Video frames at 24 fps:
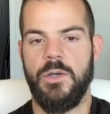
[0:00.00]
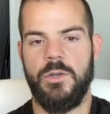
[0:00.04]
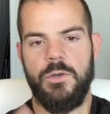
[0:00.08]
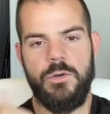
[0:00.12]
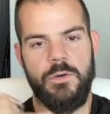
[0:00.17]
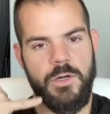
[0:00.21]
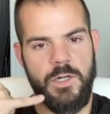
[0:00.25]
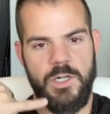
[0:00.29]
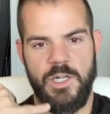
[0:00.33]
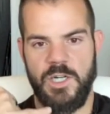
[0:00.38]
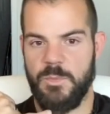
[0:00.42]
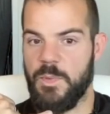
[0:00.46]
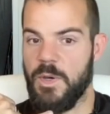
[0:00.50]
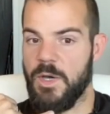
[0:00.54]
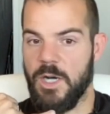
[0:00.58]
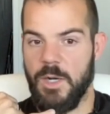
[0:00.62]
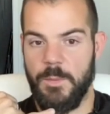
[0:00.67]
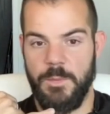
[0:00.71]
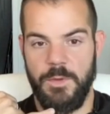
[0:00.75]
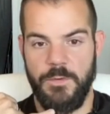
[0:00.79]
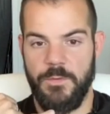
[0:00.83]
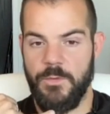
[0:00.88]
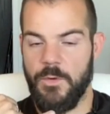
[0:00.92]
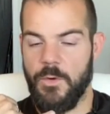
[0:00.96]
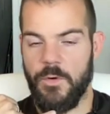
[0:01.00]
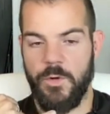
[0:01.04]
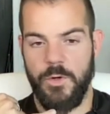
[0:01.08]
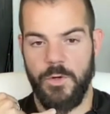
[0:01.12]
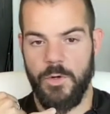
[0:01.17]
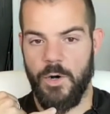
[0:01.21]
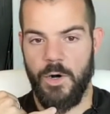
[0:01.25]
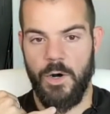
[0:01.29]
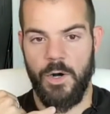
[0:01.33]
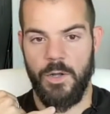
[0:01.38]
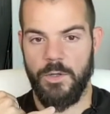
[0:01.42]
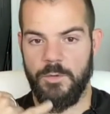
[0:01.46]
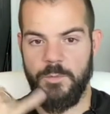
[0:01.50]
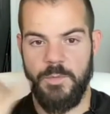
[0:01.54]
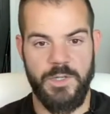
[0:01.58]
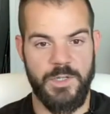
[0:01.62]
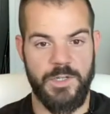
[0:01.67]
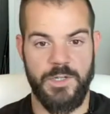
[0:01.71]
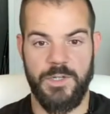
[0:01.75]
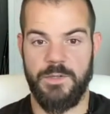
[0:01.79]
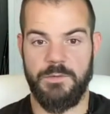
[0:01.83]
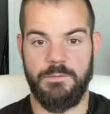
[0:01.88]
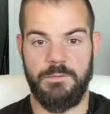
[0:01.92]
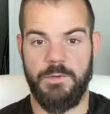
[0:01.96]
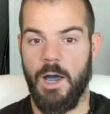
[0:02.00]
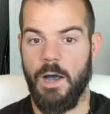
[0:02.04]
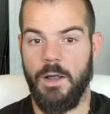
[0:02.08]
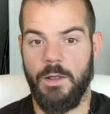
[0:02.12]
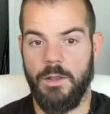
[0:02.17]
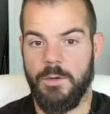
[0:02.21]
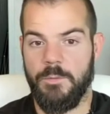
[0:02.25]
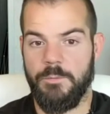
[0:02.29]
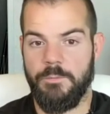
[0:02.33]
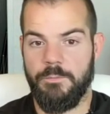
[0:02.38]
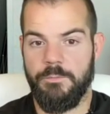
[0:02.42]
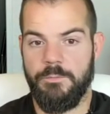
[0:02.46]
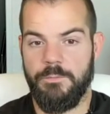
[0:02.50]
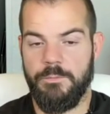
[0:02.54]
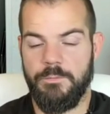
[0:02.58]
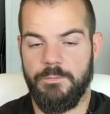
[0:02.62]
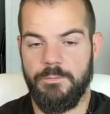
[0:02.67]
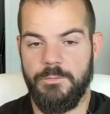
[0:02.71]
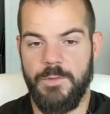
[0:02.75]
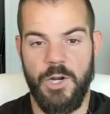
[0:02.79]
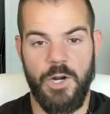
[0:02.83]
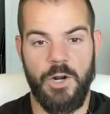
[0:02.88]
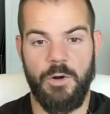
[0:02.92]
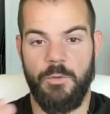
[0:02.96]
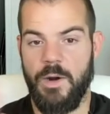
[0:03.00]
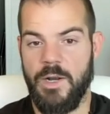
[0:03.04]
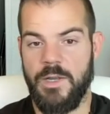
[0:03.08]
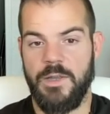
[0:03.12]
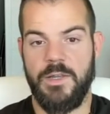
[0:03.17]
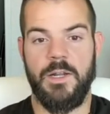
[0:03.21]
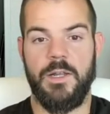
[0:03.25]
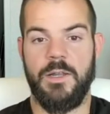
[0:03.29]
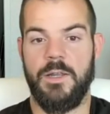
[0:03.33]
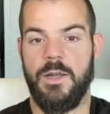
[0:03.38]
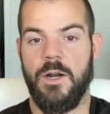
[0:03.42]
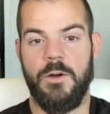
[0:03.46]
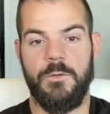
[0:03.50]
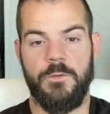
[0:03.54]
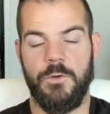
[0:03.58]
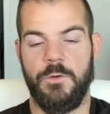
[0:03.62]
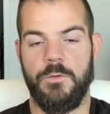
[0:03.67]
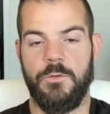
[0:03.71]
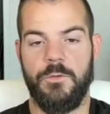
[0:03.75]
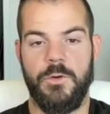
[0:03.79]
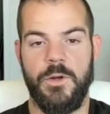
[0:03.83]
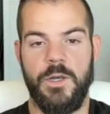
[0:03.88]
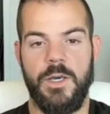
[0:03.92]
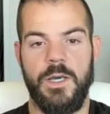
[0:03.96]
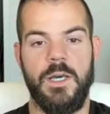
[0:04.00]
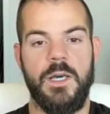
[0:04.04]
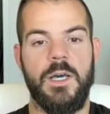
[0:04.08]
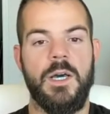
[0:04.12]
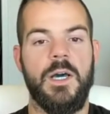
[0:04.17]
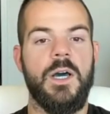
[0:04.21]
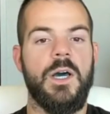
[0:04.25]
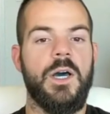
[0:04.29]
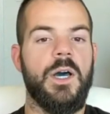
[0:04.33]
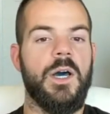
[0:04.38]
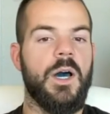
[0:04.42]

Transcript: You could just pick up the phone and call them and just tell them, mm-hmm. you know, right mm-hmm. then and there if they're free.